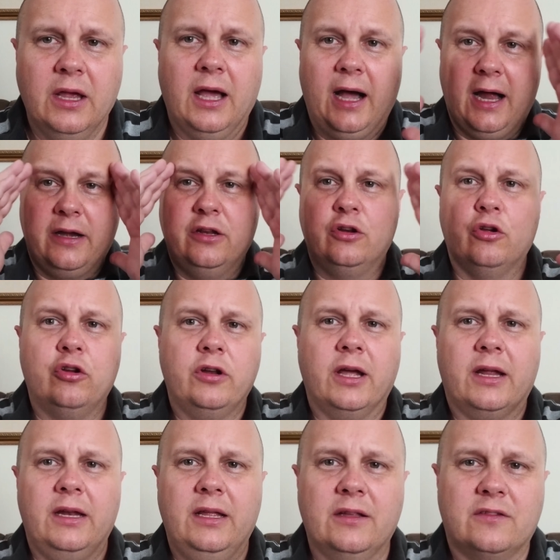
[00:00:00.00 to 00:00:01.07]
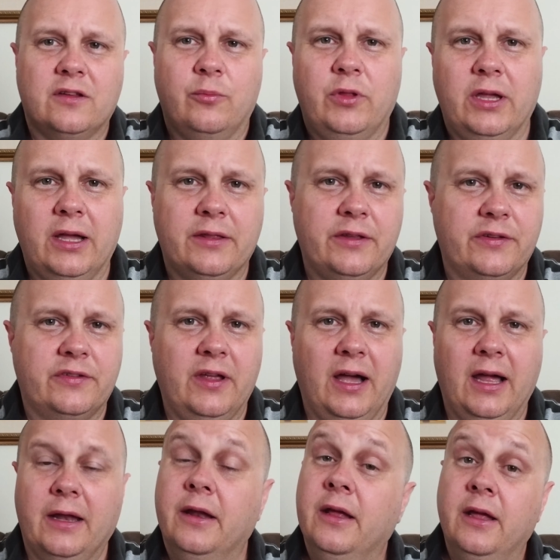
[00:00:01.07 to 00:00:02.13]
How do you know you're not going to hit something on the
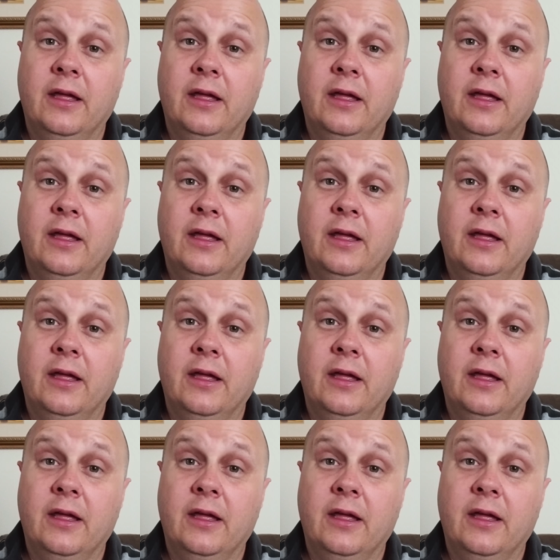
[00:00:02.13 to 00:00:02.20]
side?